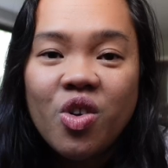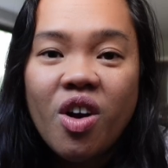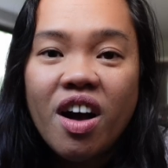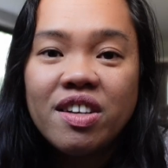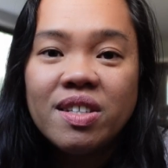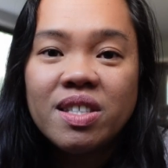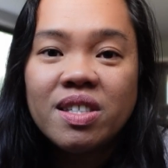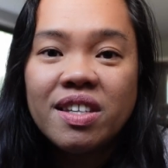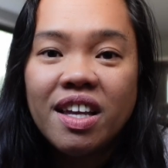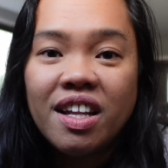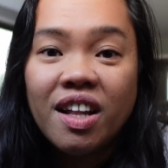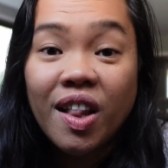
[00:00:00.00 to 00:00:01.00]
you guys
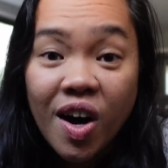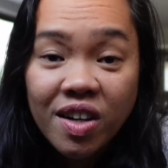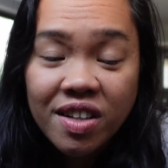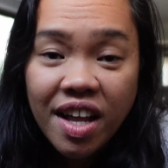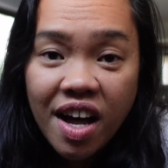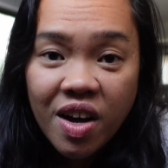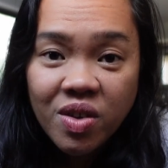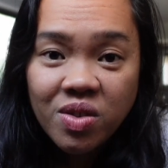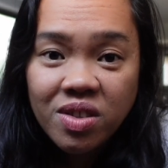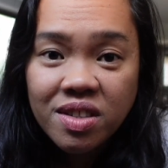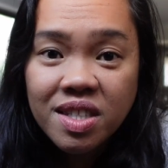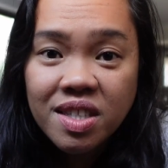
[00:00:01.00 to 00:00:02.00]
in
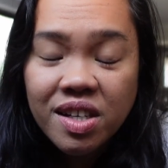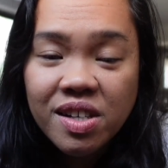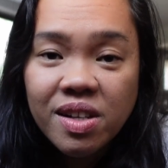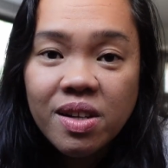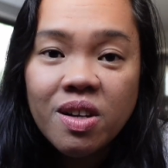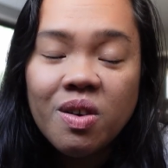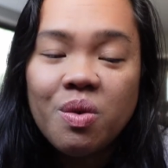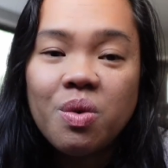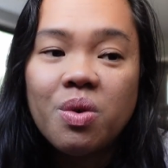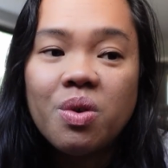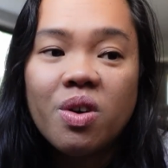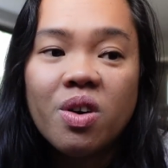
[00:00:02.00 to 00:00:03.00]
lockdown still?
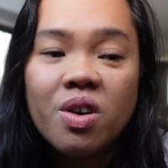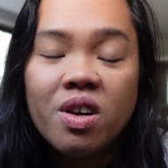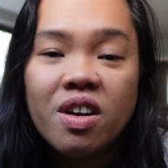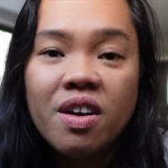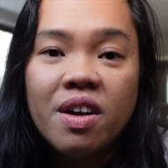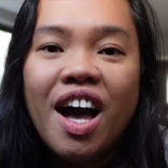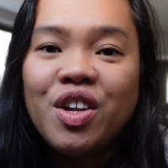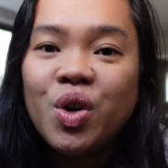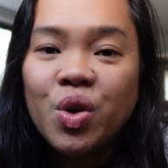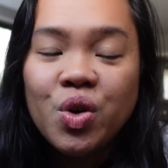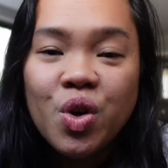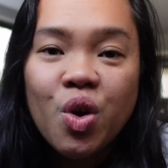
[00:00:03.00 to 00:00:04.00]
Or I
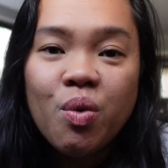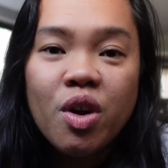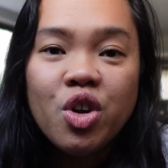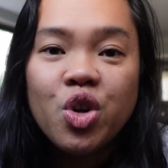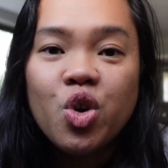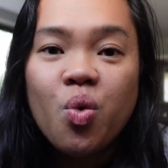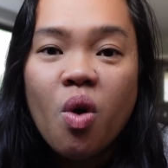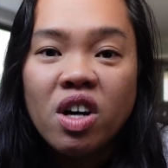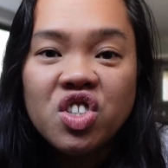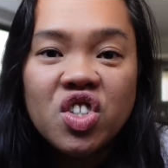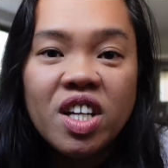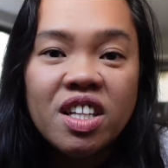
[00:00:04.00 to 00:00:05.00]
don't know where you're
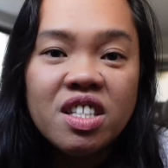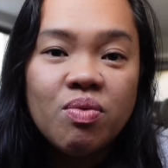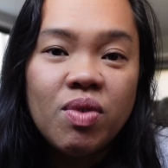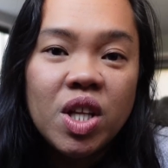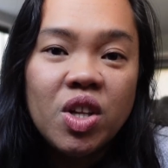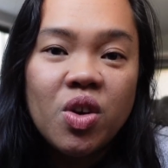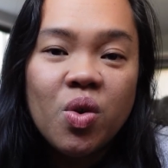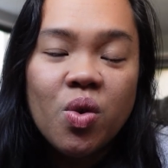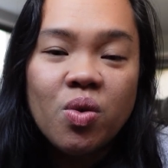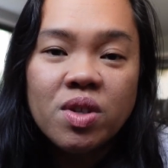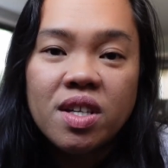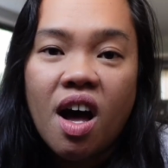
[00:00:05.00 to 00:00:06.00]
watching this video
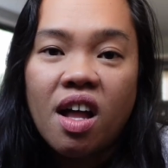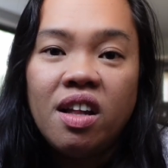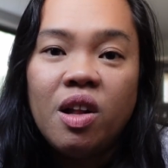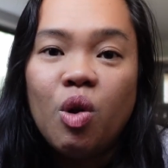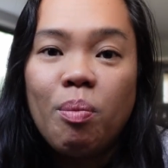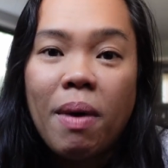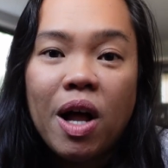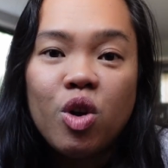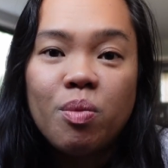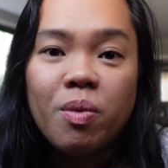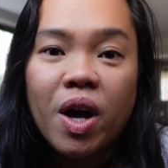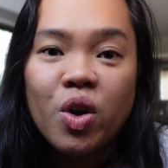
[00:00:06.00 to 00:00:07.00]
kung saan
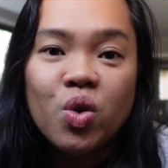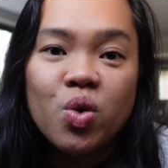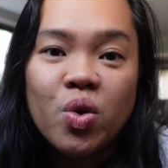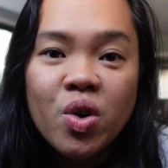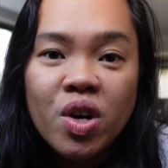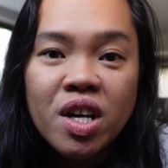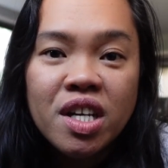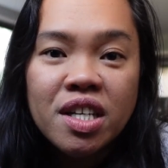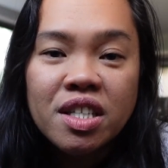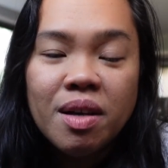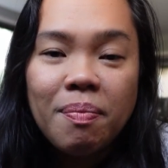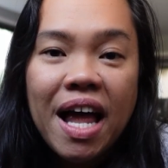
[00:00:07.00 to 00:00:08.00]
lupalop kayo
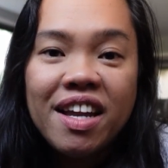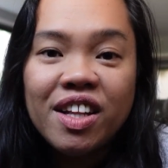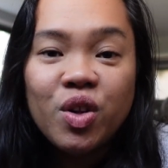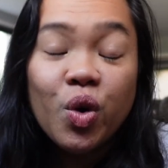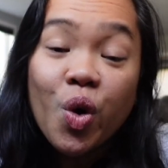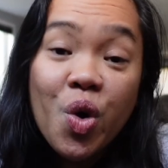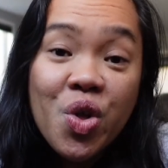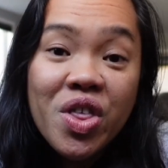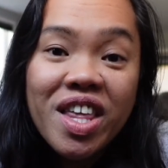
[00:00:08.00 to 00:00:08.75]
sa planet Earth